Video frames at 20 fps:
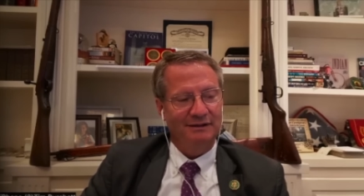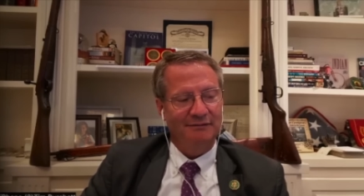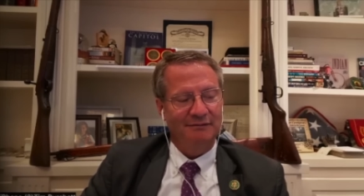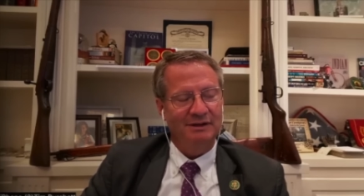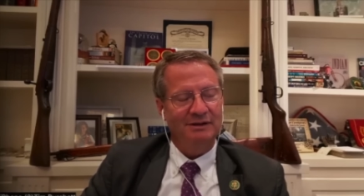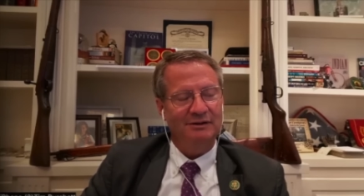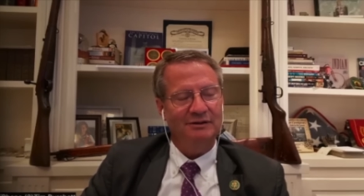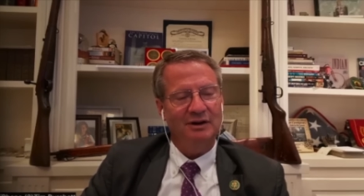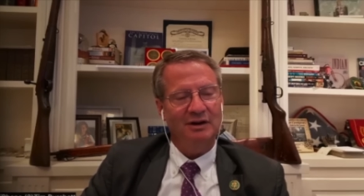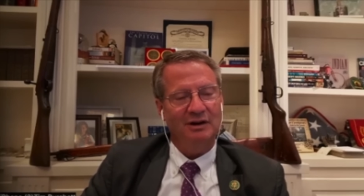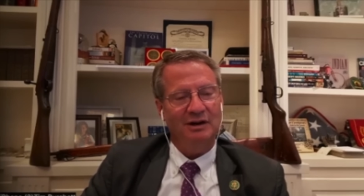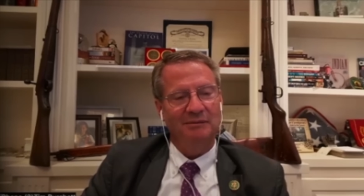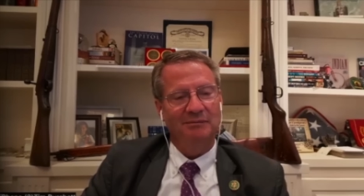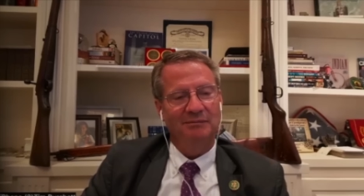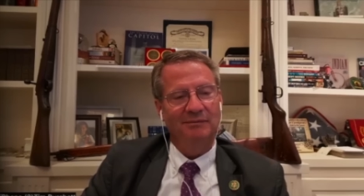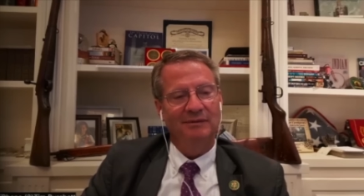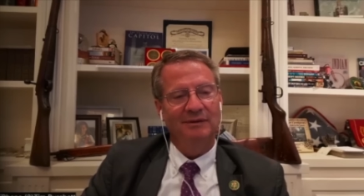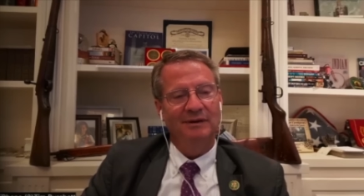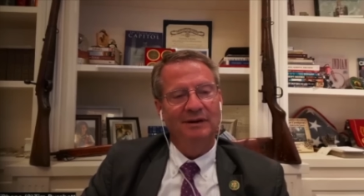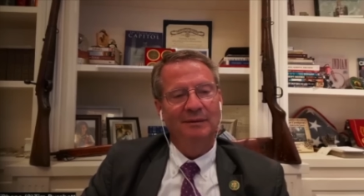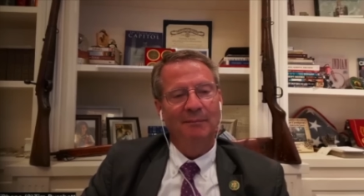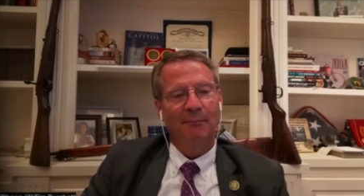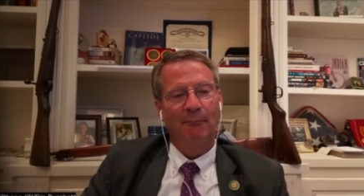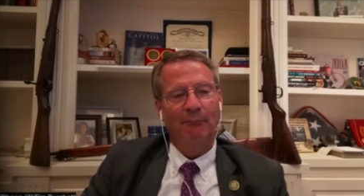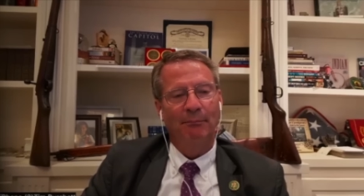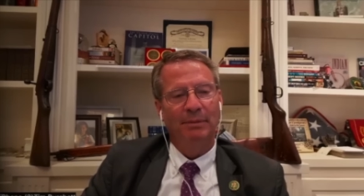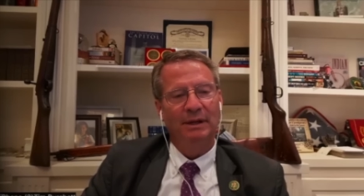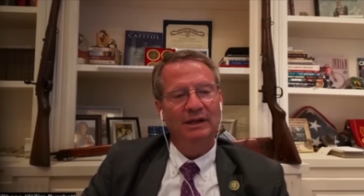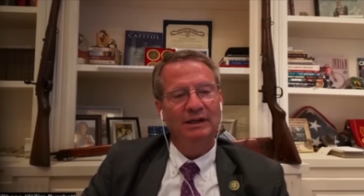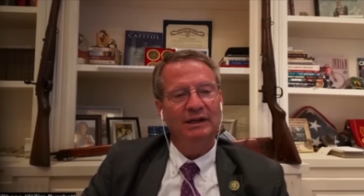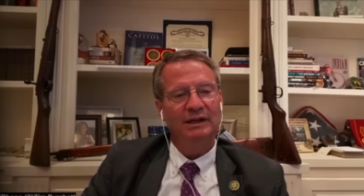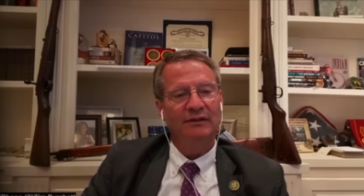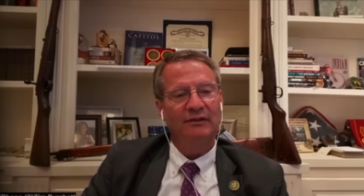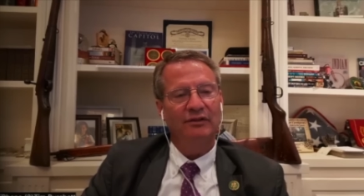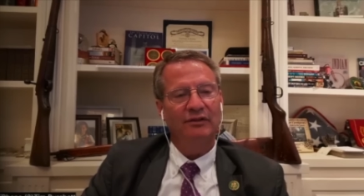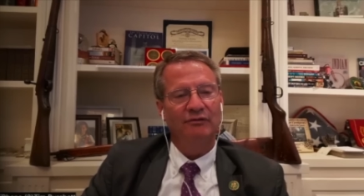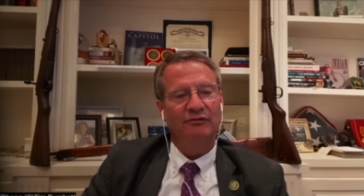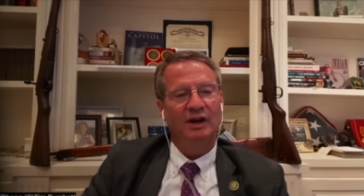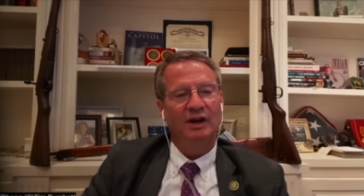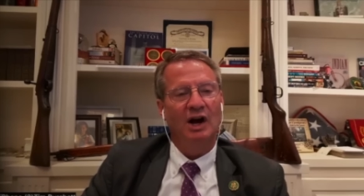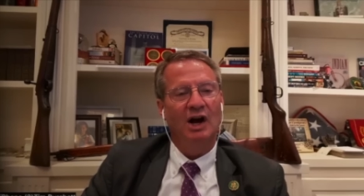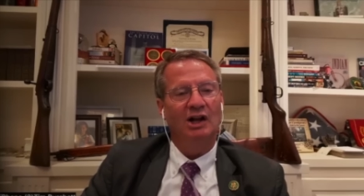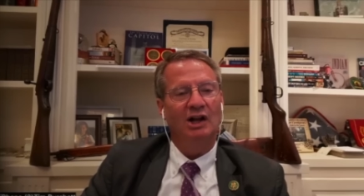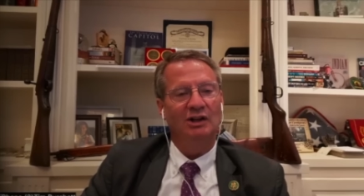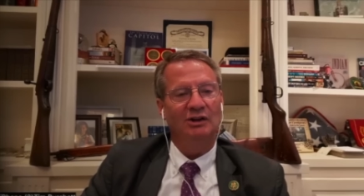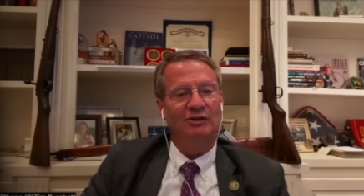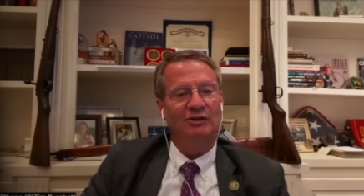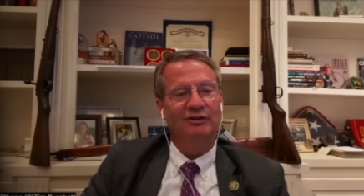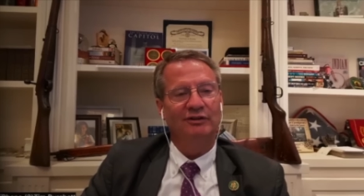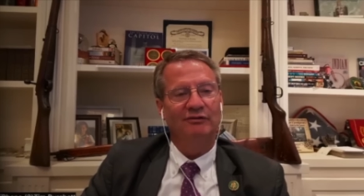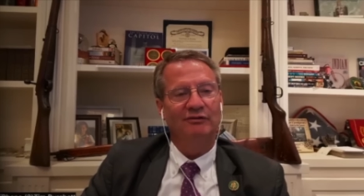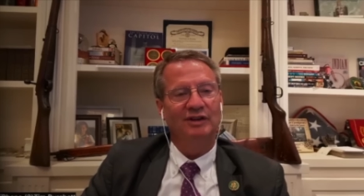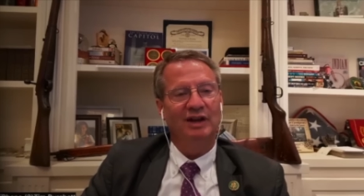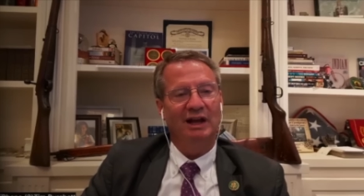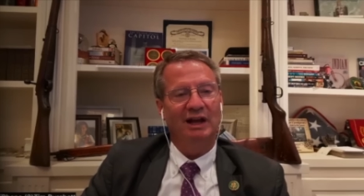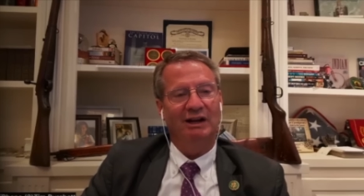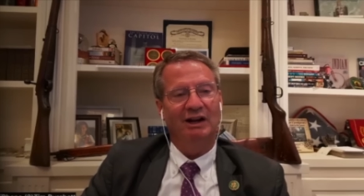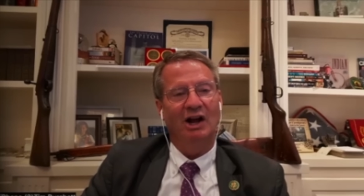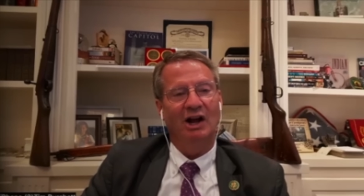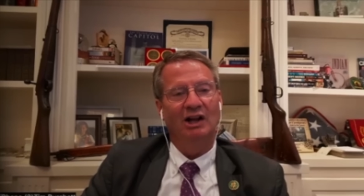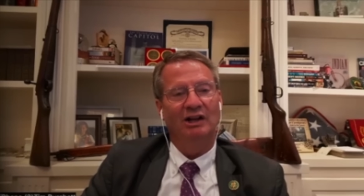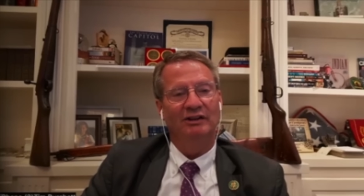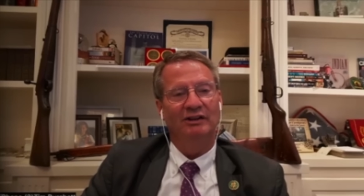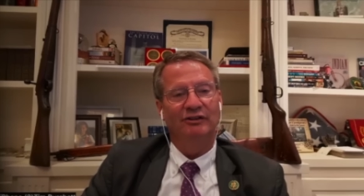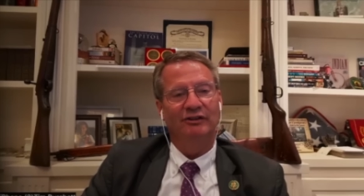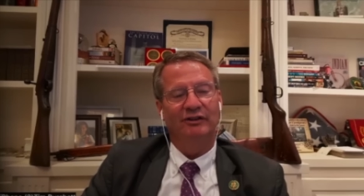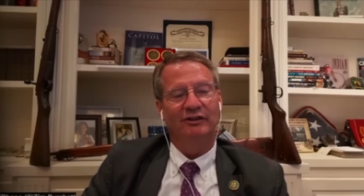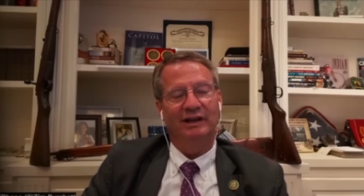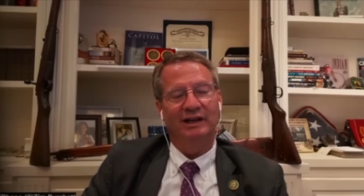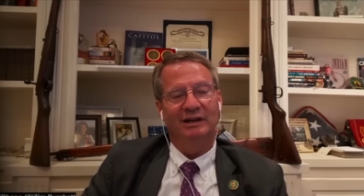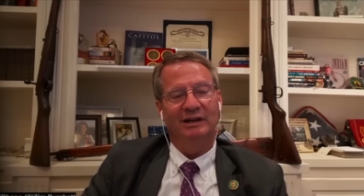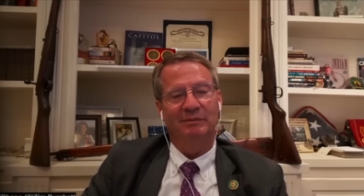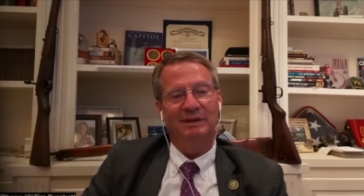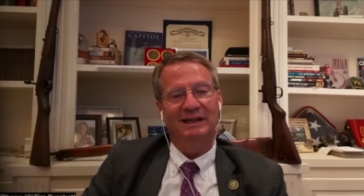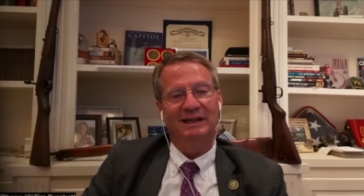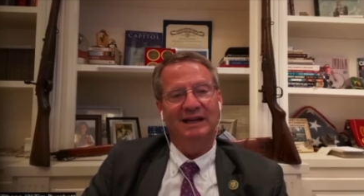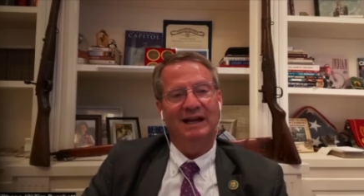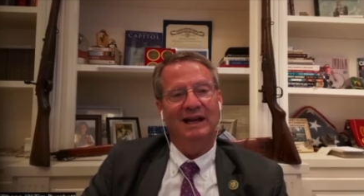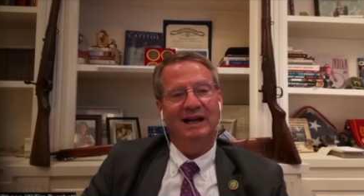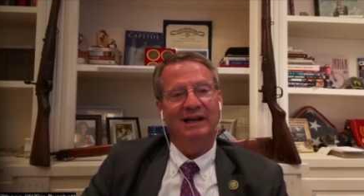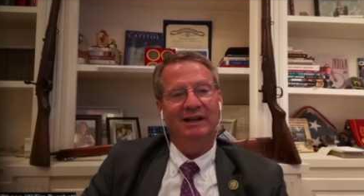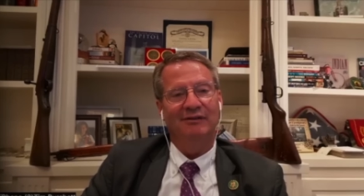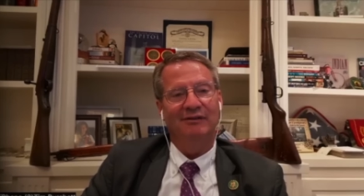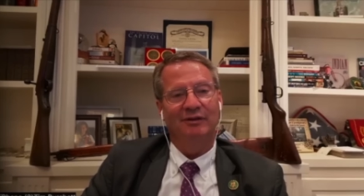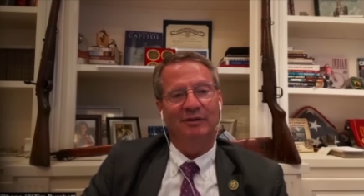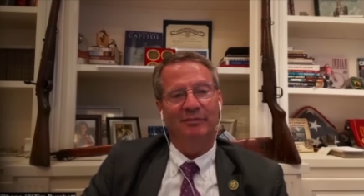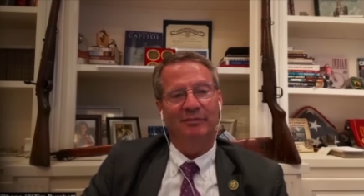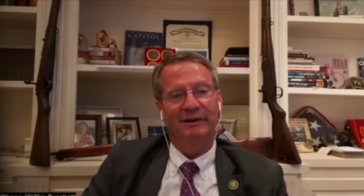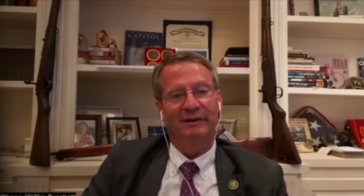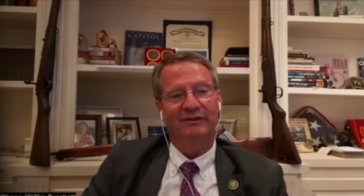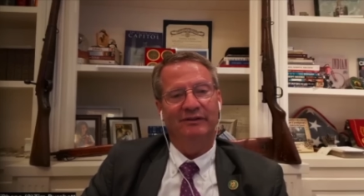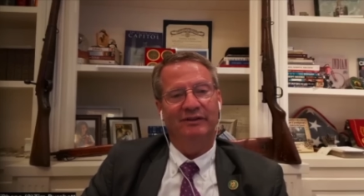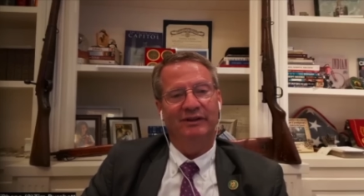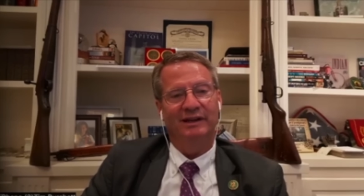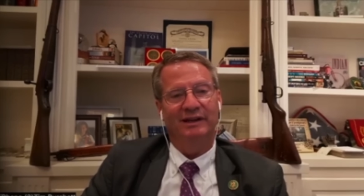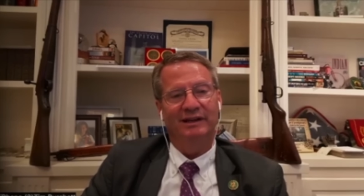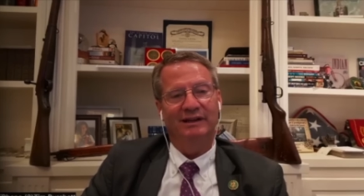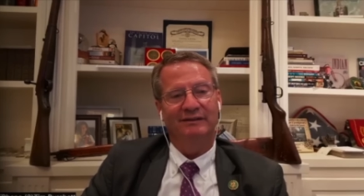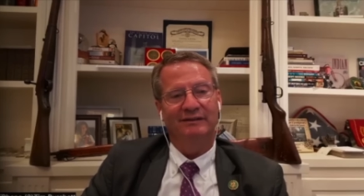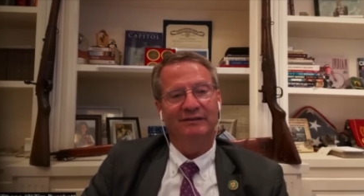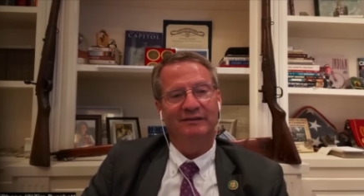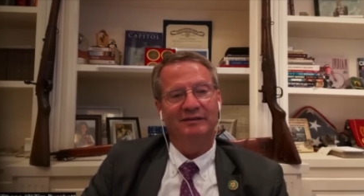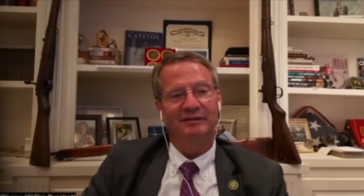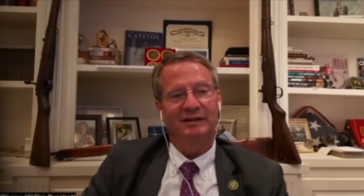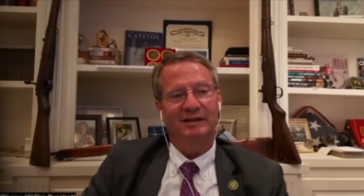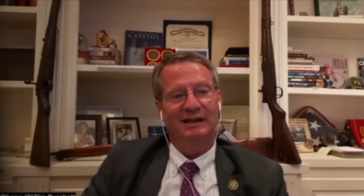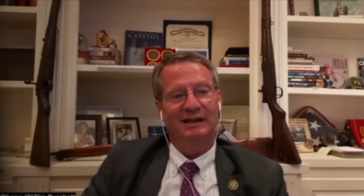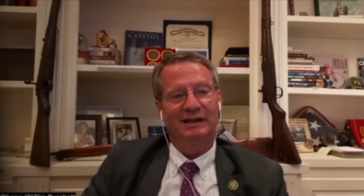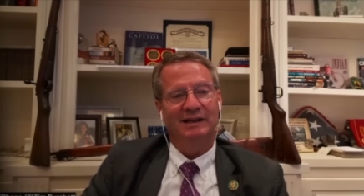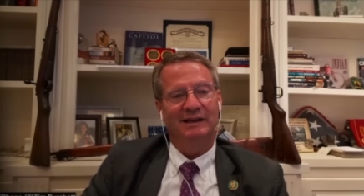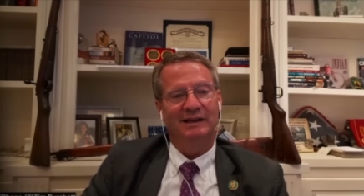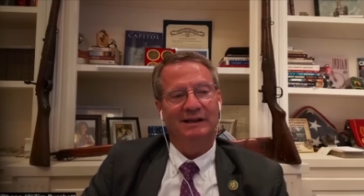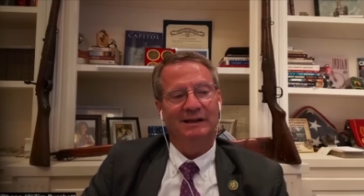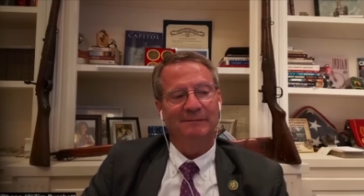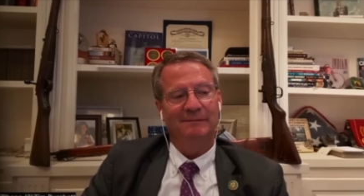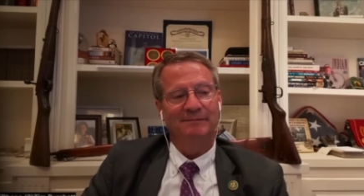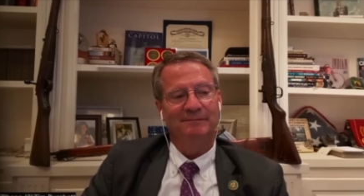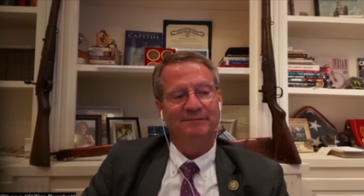mean, you're talking billions of dollars of technology that could be gained from these things, and